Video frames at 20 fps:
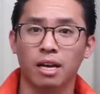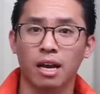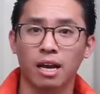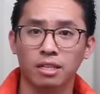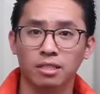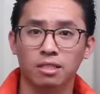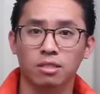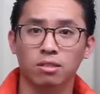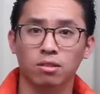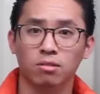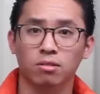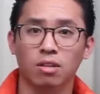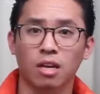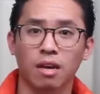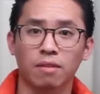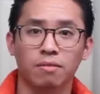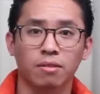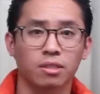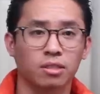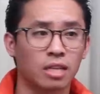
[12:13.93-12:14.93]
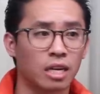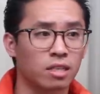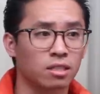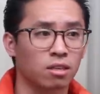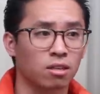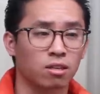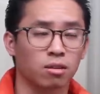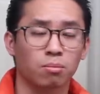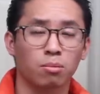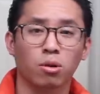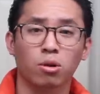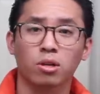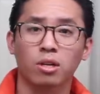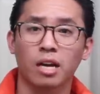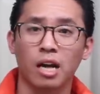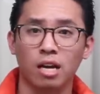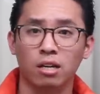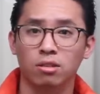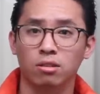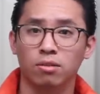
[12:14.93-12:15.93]
It has its own life. It takes on a more
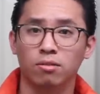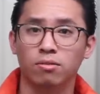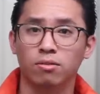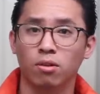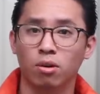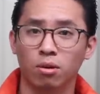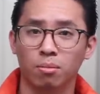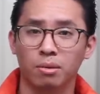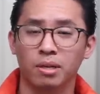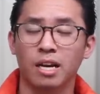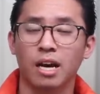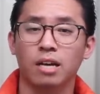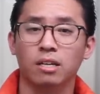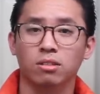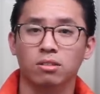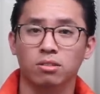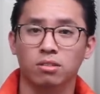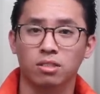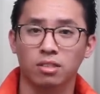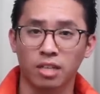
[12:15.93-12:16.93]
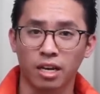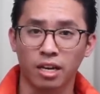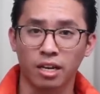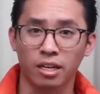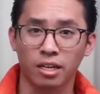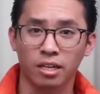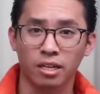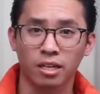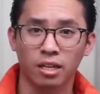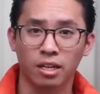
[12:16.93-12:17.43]
natural form, a natural state.